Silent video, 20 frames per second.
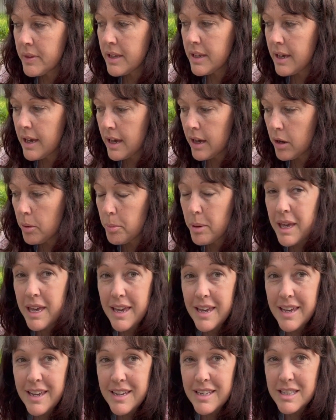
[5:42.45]

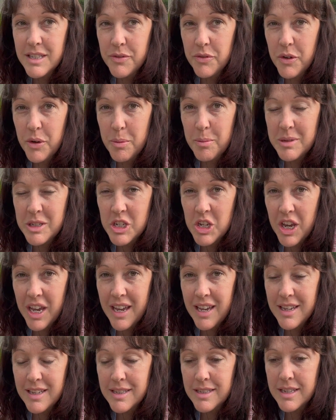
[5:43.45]
cowpeas from
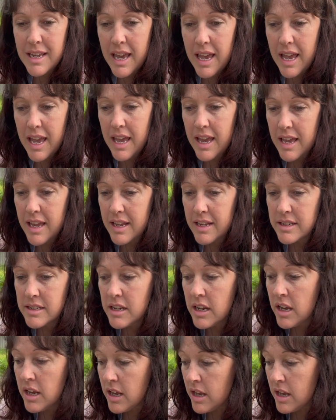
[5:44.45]
Jess, and